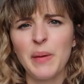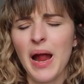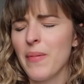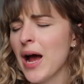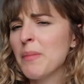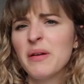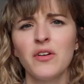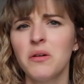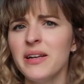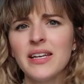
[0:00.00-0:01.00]
baby out
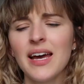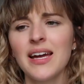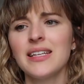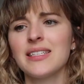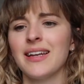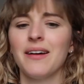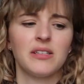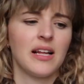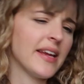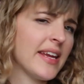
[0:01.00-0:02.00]
before midnight. And I
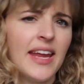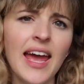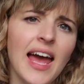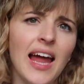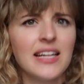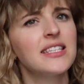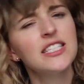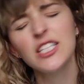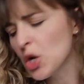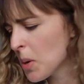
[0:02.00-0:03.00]
was like, yeah, let's
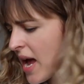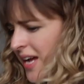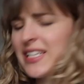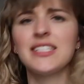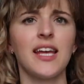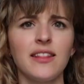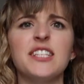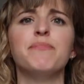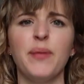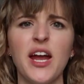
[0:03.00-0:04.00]
do it, let's get
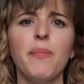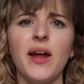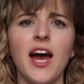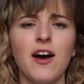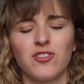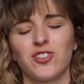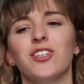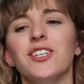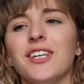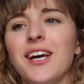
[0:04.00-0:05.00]
this baby out.
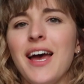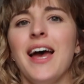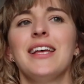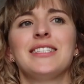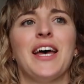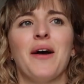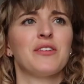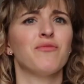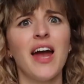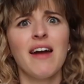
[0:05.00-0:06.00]
So I
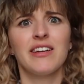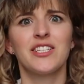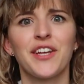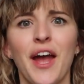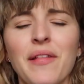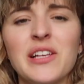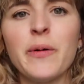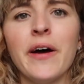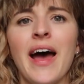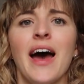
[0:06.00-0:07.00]
was raring to go at this
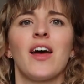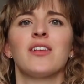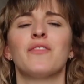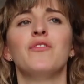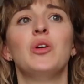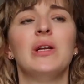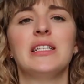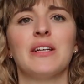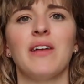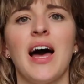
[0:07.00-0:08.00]
point. I had a sort of new
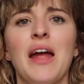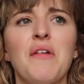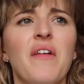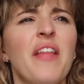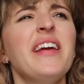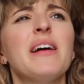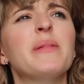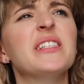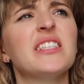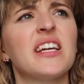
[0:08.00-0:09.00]
lease of life. I think I've
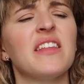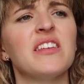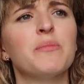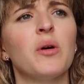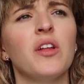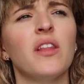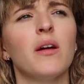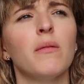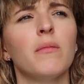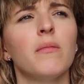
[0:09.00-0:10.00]
been sick at this point
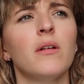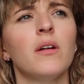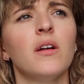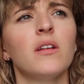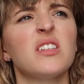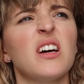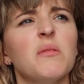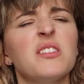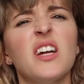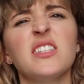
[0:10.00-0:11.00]
though, so I
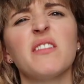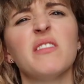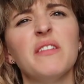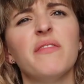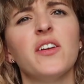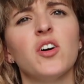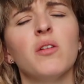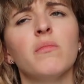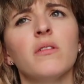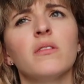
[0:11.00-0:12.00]
was starting to get really fed
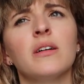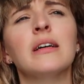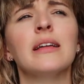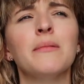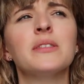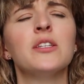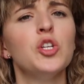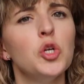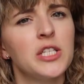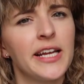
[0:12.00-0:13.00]
up. So it was the
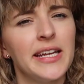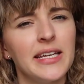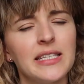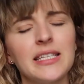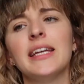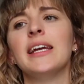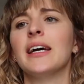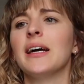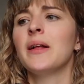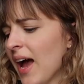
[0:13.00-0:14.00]
news I needed to
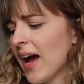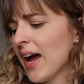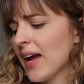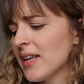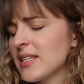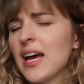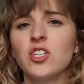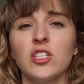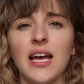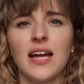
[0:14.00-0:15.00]
hear, and I
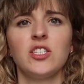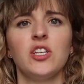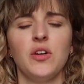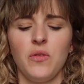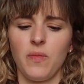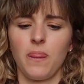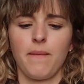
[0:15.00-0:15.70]
just had to